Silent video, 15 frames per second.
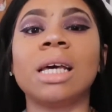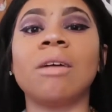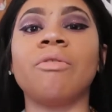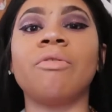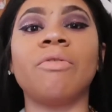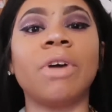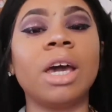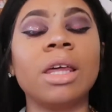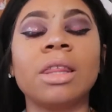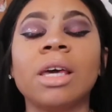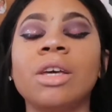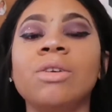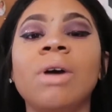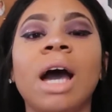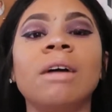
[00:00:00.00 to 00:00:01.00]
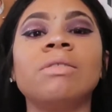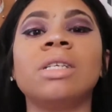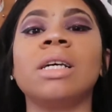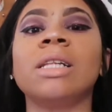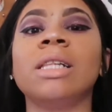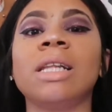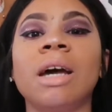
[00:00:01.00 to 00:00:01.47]
and faith and you have
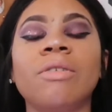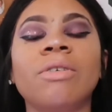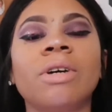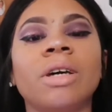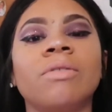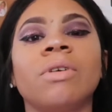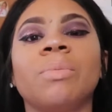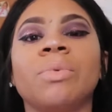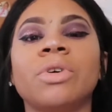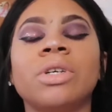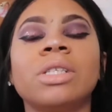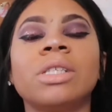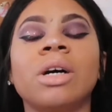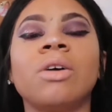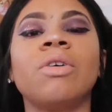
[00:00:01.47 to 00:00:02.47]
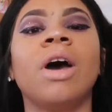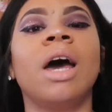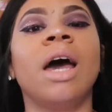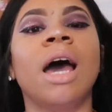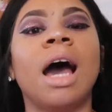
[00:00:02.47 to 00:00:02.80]
to never give up on yourself